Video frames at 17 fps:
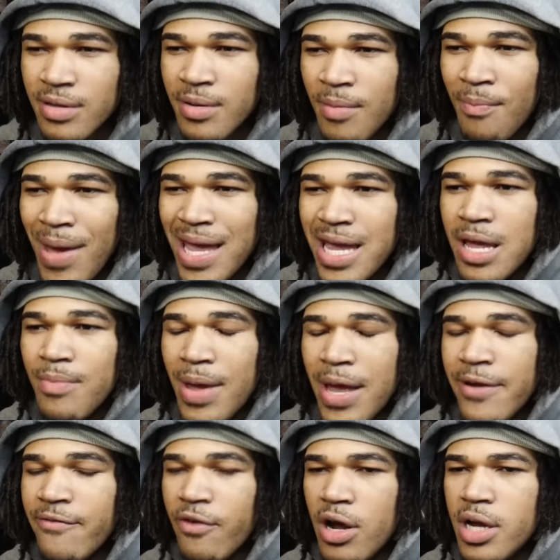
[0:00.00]
Make it
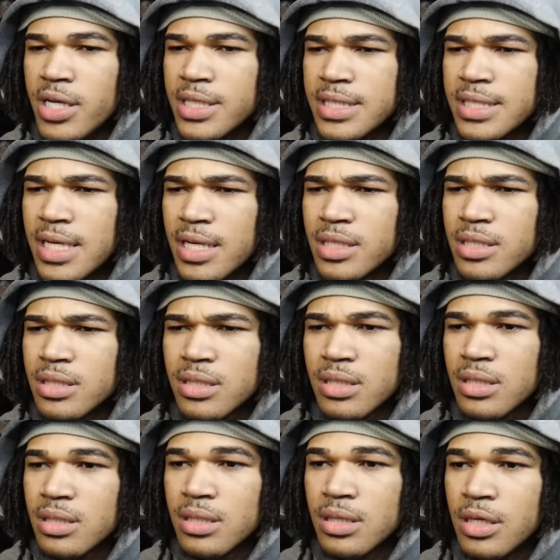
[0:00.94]
make fucking sense.
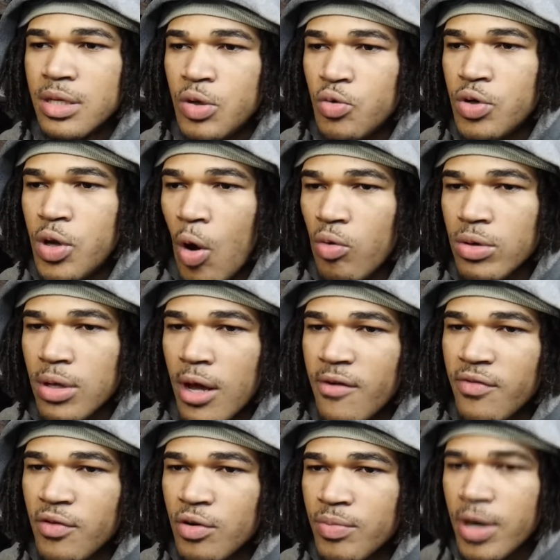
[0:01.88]
You don't
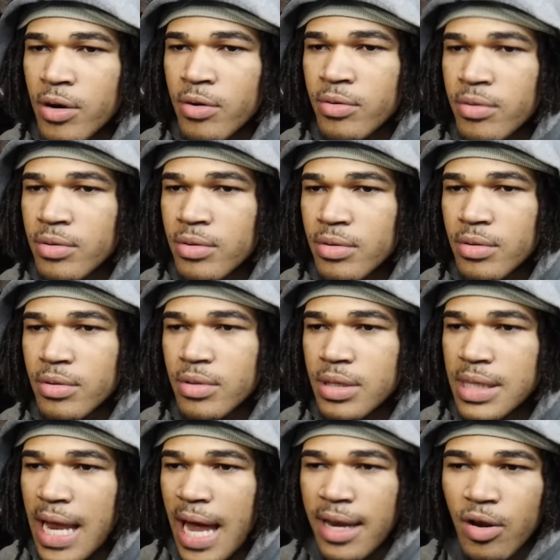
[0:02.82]
love her, bro.
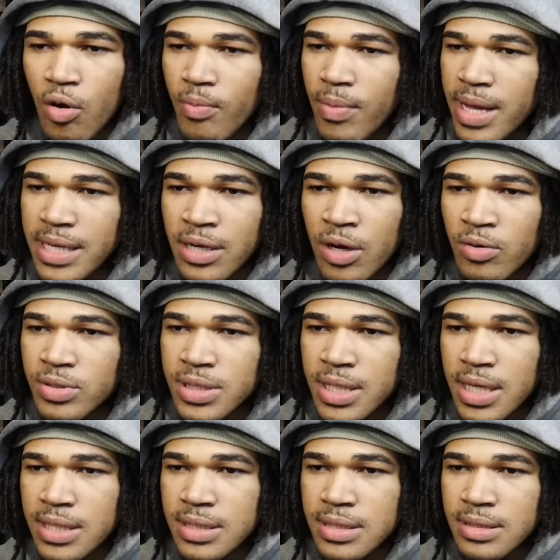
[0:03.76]
That don't make no
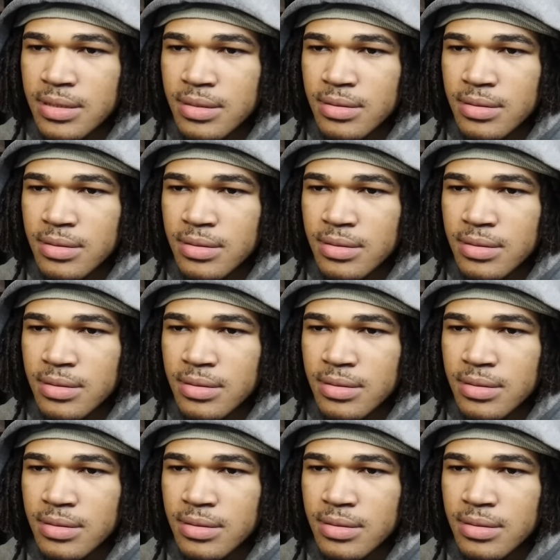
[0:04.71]
sense.